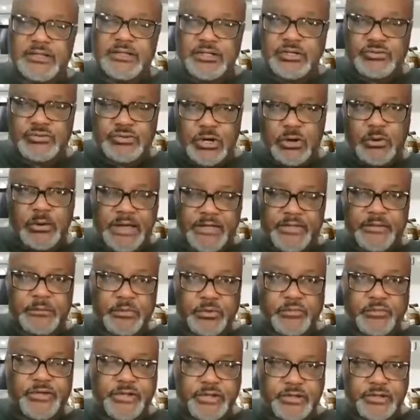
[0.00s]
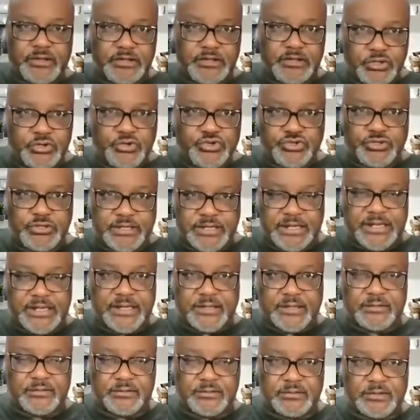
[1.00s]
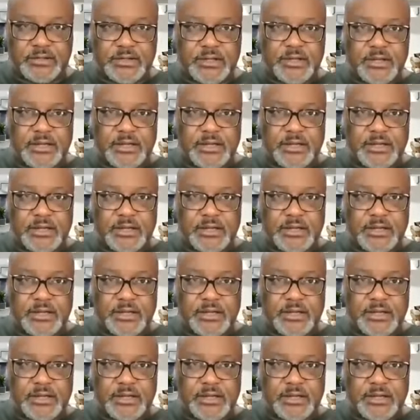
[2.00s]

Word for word: you know how the movie usually ends